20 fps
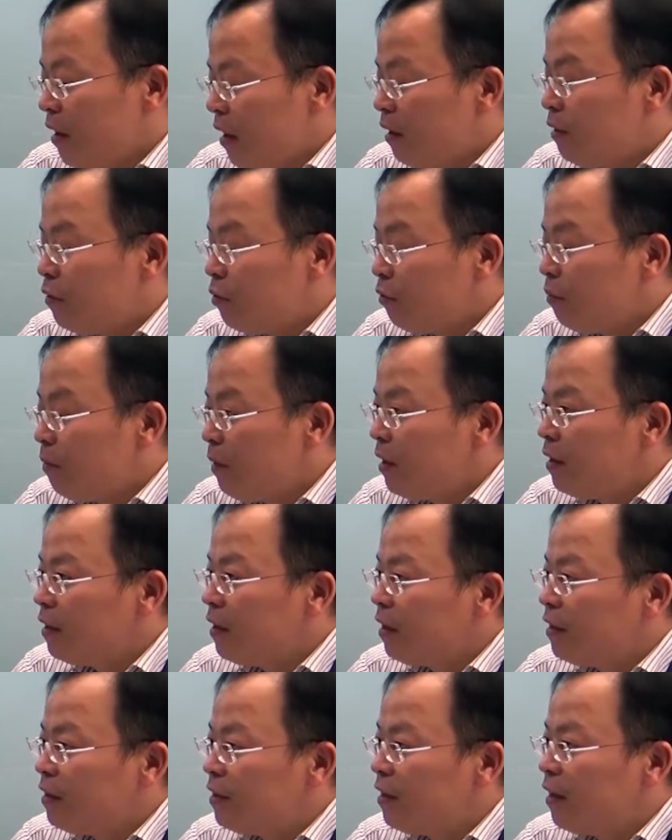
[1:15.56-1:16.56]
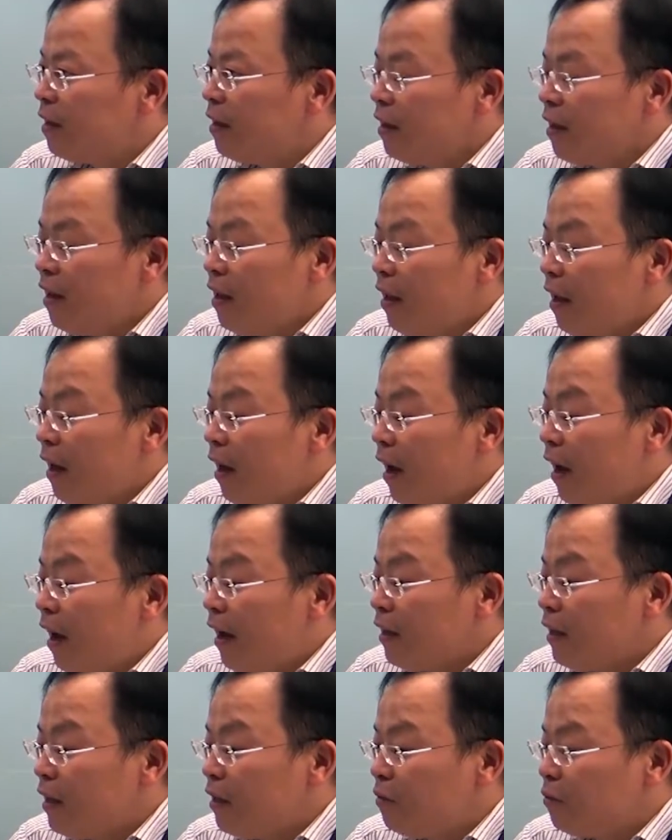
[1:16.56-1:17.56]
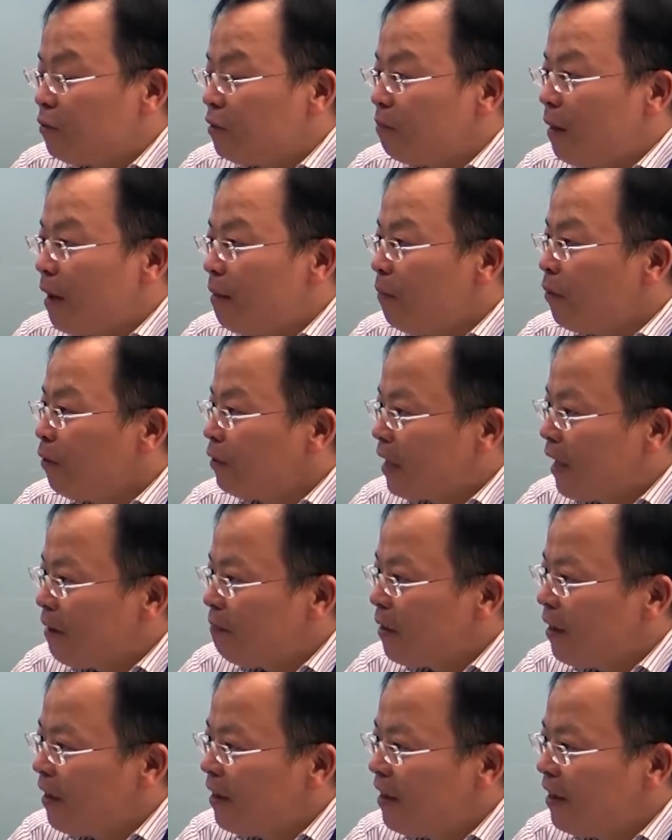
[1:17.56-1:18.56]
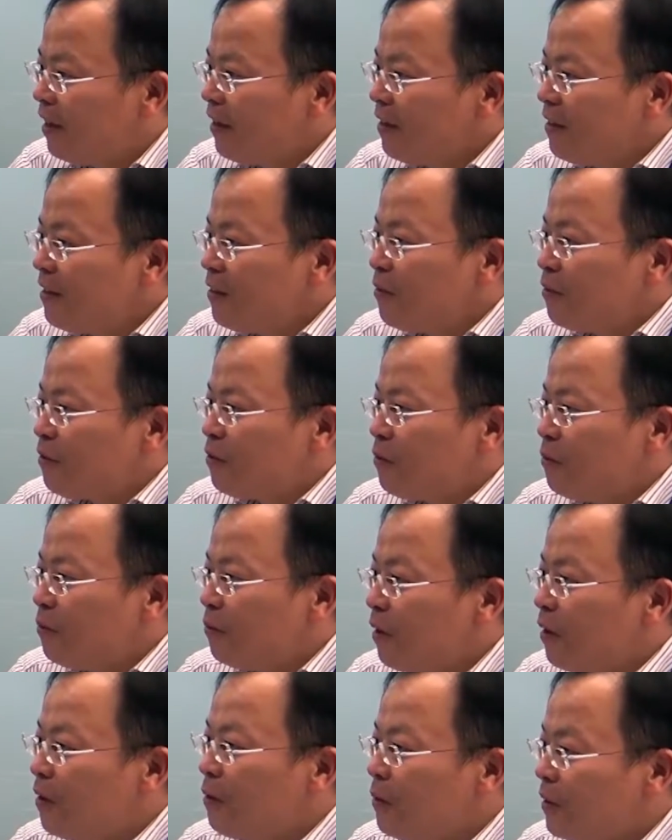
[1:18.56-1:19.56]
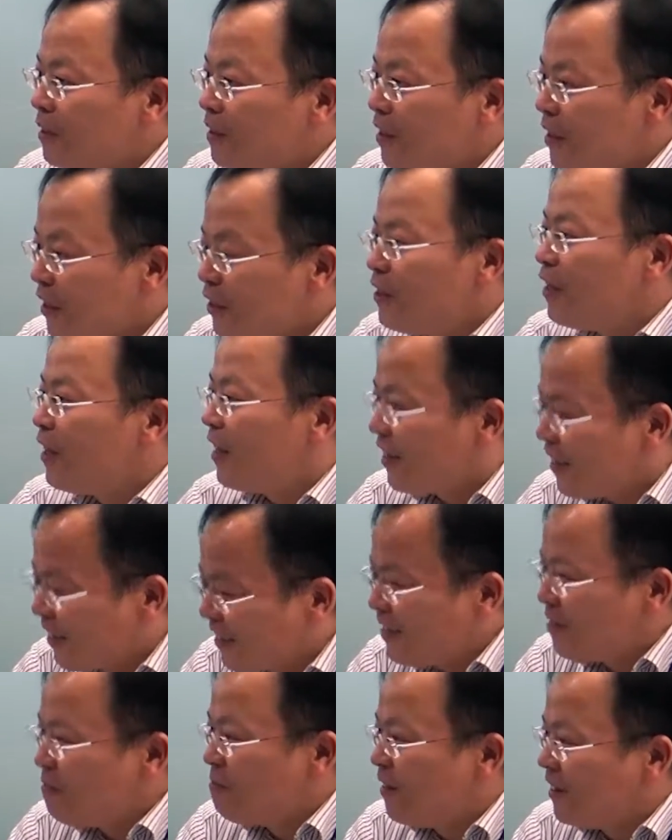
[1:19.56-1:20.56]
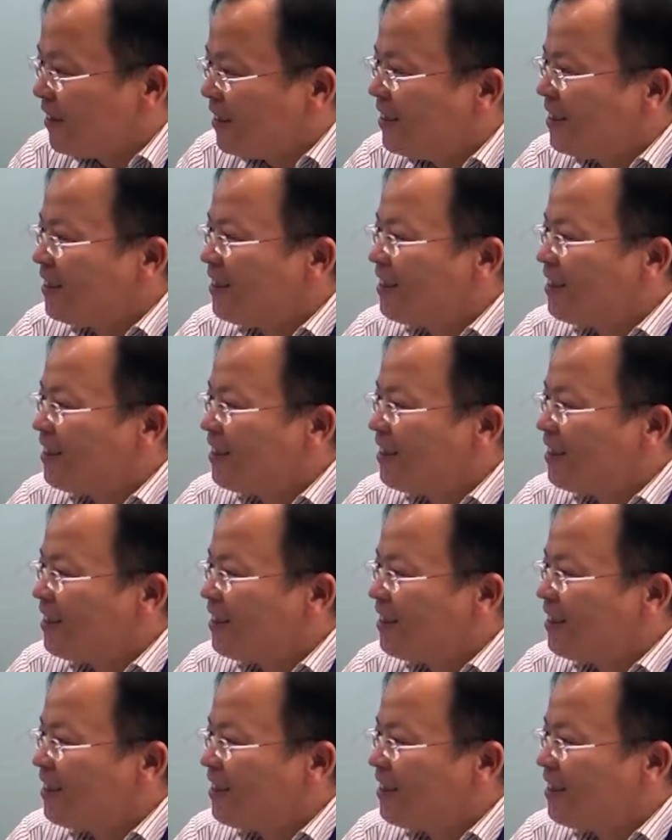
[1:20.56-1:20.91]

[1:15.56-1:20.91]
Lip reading: it to me that I need to spend more time here to work with the India customers.